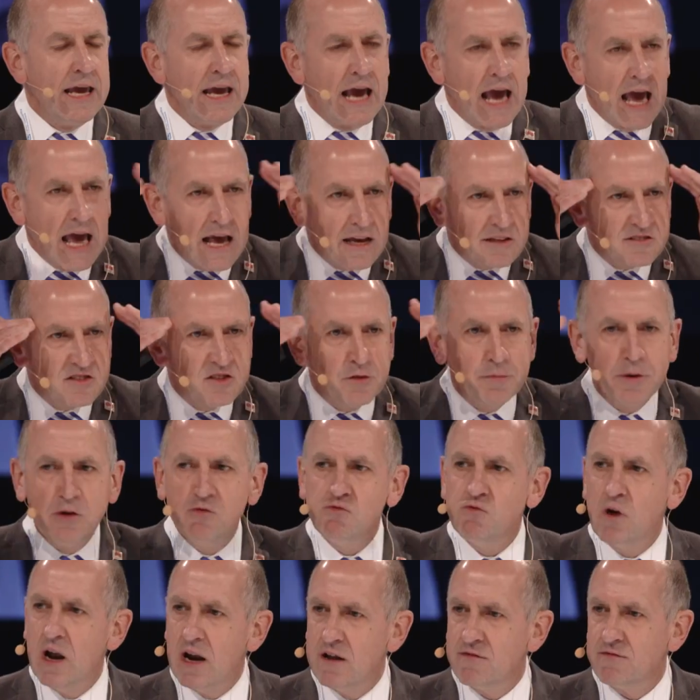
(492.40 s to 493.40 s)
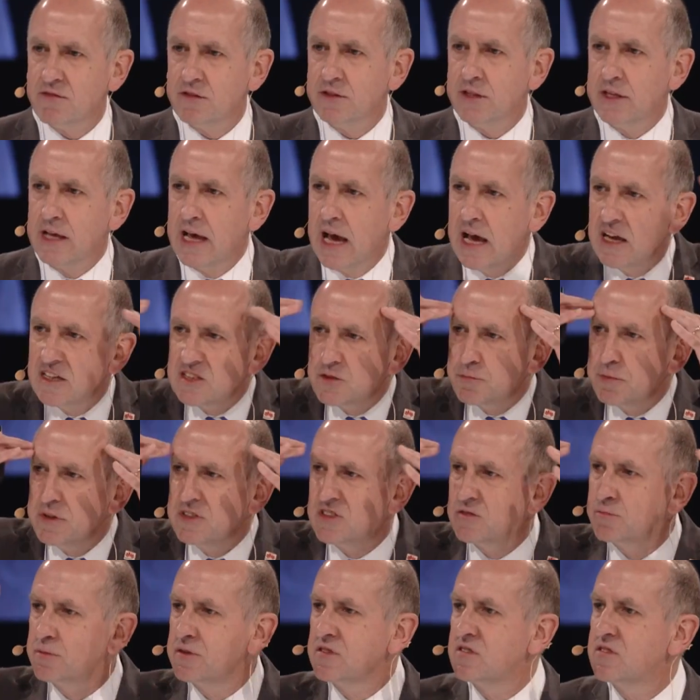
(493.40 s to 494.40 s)
has to be relevant, it has to be
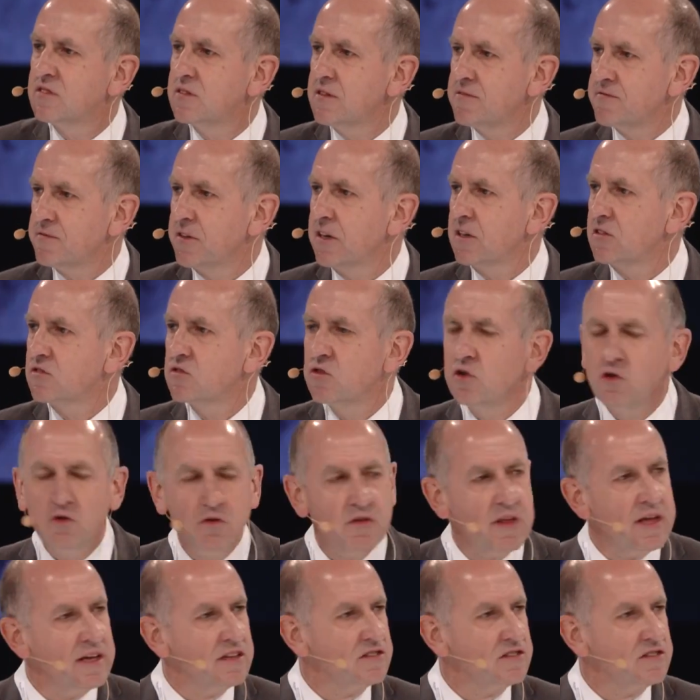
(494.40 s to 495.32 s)
specific to their